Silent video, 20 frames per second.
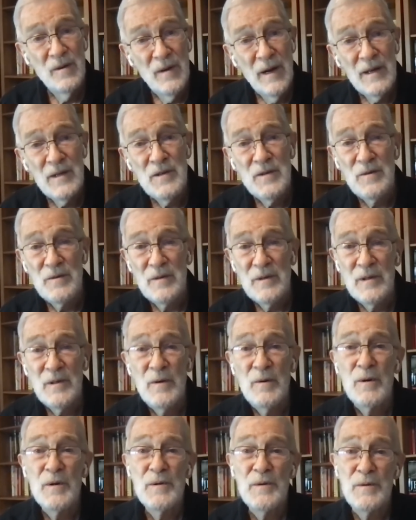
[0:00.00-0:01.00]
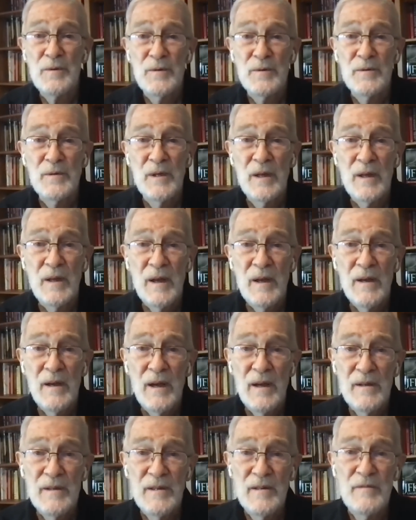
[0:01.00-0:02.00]
who actually authored
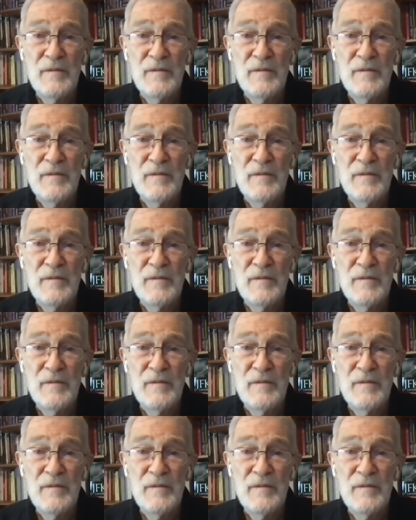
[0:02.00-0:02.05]
uh,